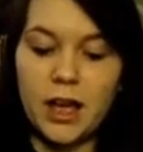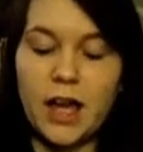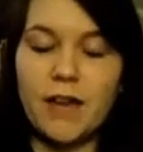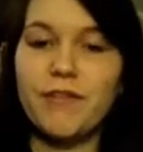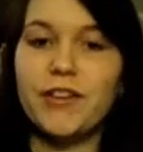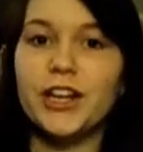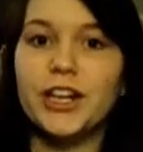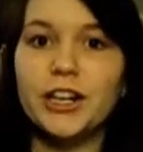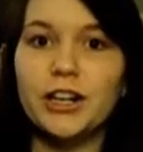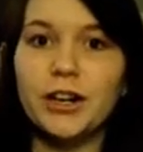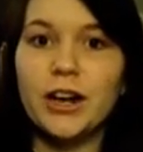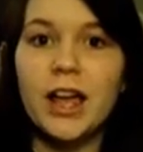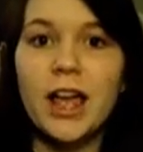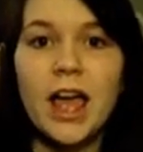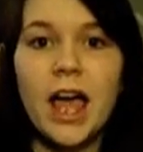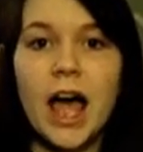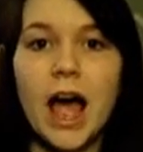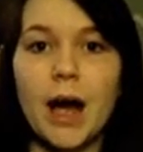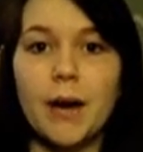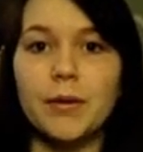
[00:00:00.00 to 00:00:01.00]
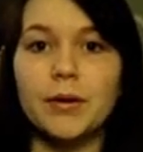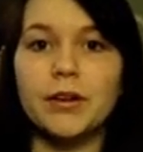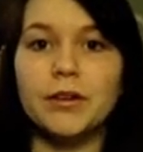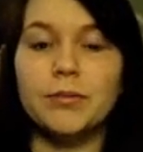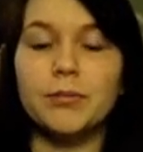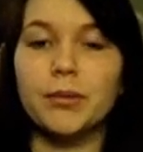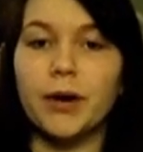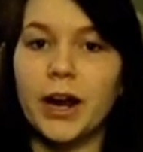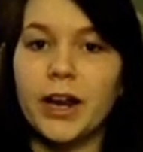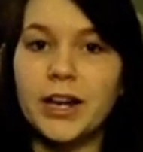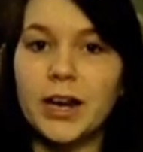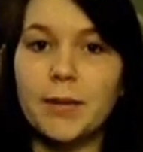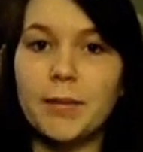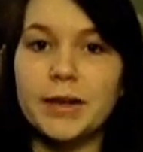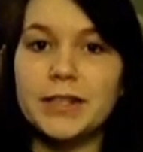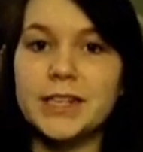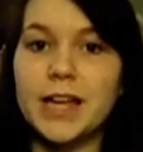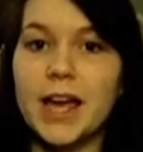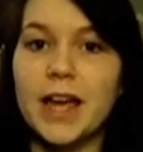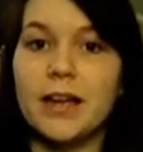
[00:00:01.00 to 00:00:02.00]
I figured I would brighten up
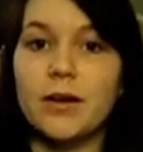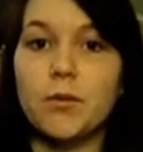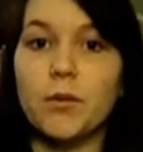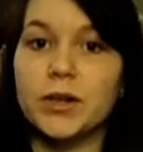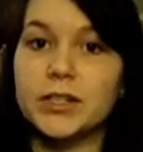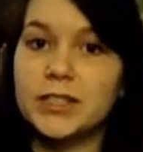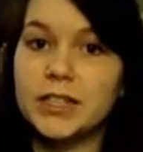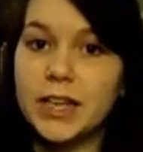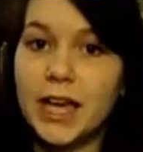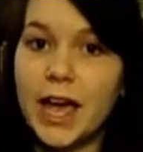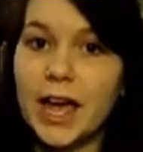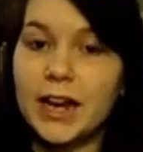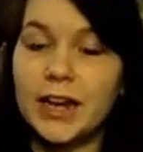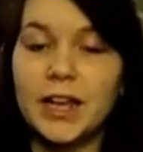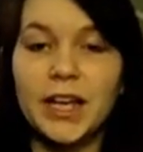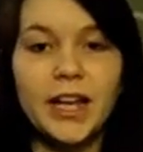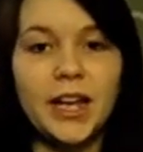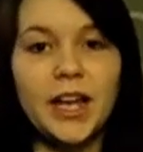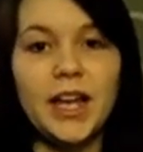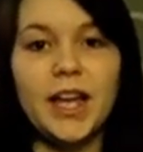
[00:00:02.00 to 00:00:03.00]
my day once again